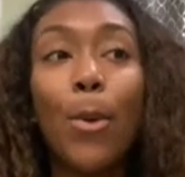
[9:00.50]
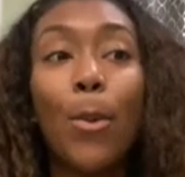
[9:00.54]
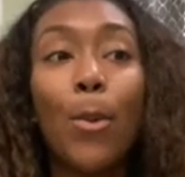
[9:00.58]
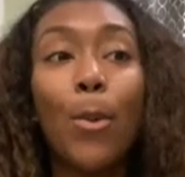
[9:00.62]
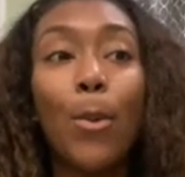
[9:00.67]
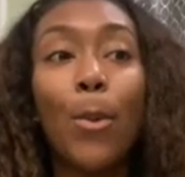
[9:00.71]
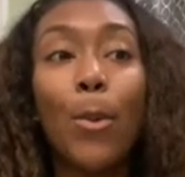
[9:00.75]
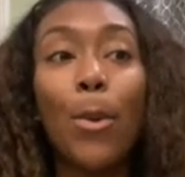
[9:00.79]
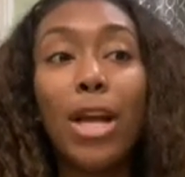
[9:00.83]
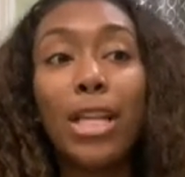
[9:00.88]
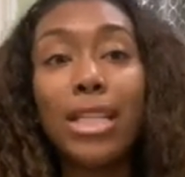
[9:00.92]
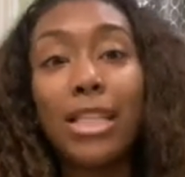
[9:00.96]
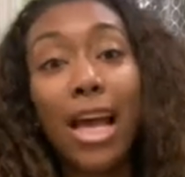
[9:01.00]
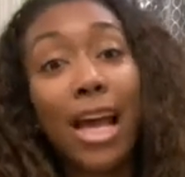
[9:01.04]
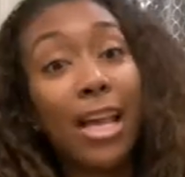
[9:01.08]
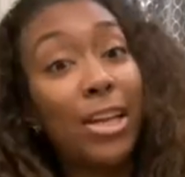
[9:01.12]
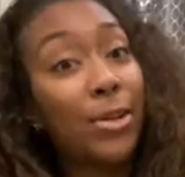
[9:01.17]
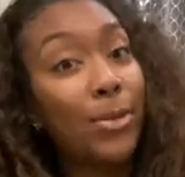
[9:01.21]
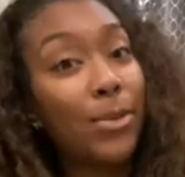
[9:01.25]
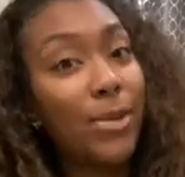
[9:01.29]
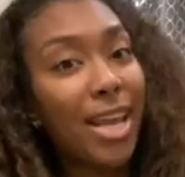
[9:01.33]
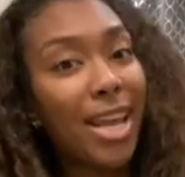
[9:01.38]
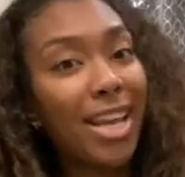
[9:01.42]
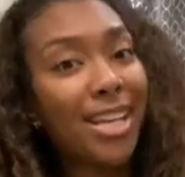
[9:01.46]
what I do
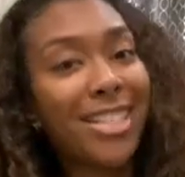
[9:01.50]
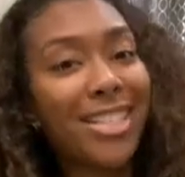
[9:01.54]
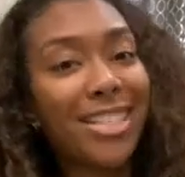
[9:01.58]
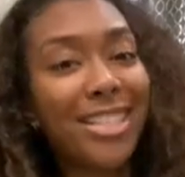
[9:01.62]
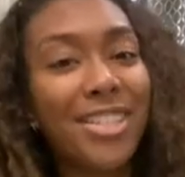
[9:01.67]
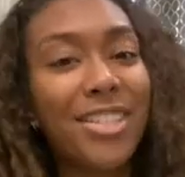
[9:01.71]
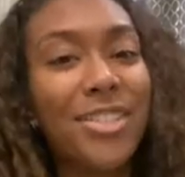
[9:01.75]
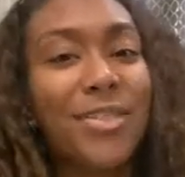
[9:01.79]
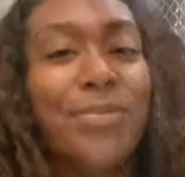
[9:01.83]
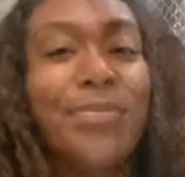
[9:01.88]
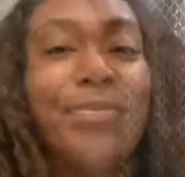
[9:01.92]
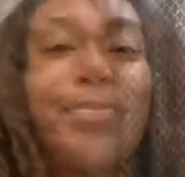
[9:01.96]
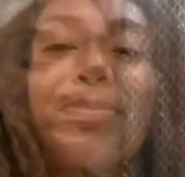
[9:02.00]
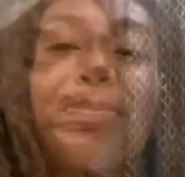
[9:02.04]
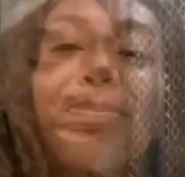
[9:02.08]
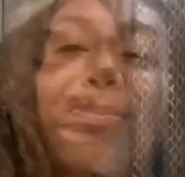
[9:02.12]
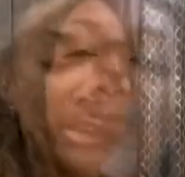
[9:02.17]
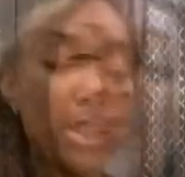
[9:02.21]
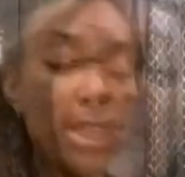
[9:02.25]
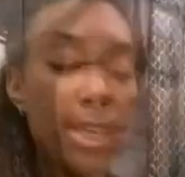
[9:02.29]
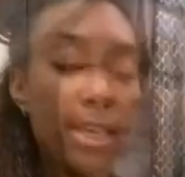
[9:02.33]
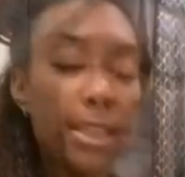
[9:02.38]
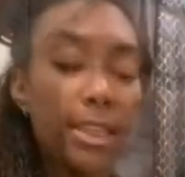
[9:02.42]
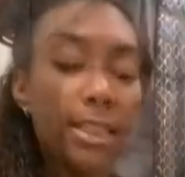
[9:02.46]
next. So
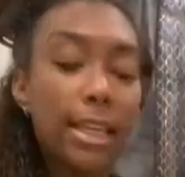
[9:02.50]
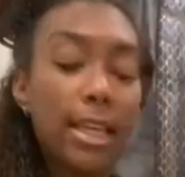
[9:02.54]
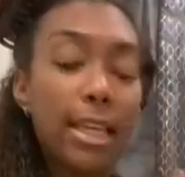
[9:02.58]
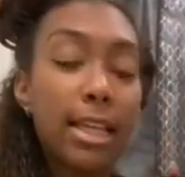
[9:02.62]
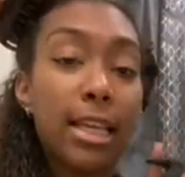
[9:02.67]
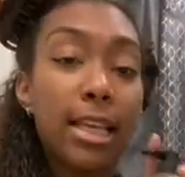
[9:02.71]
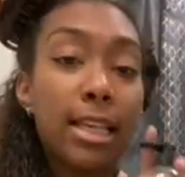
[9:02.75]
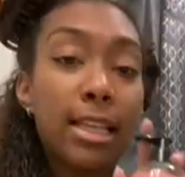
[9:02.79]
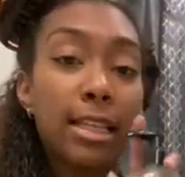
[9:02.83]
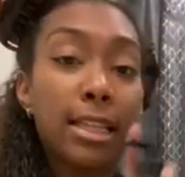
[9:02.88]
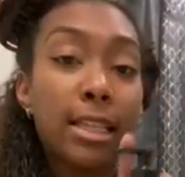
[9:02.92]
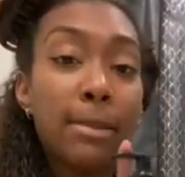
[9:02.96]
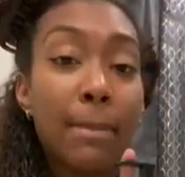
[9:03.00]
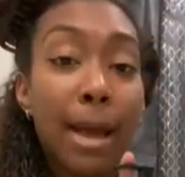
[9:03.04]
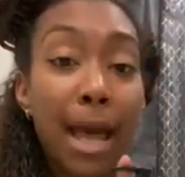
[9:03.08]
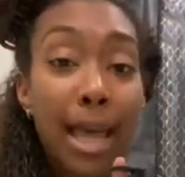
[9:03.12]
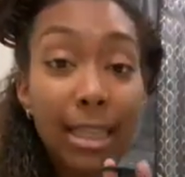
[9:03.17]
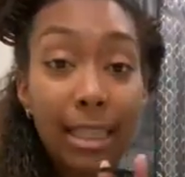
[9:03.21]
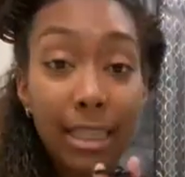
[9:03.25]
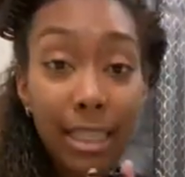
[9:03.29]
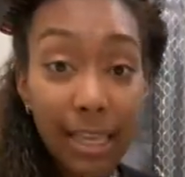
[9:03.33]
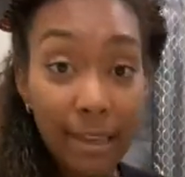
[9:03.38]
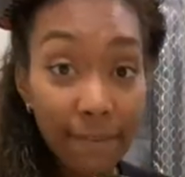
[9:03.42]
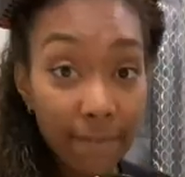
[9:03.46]
this is my
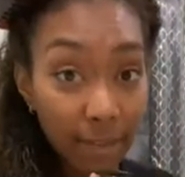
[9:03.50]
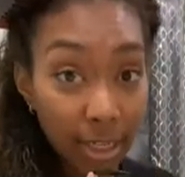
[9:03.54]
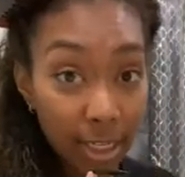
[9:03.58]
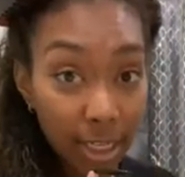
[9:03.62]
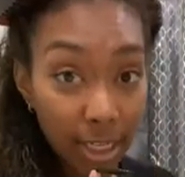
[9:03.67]
leave-in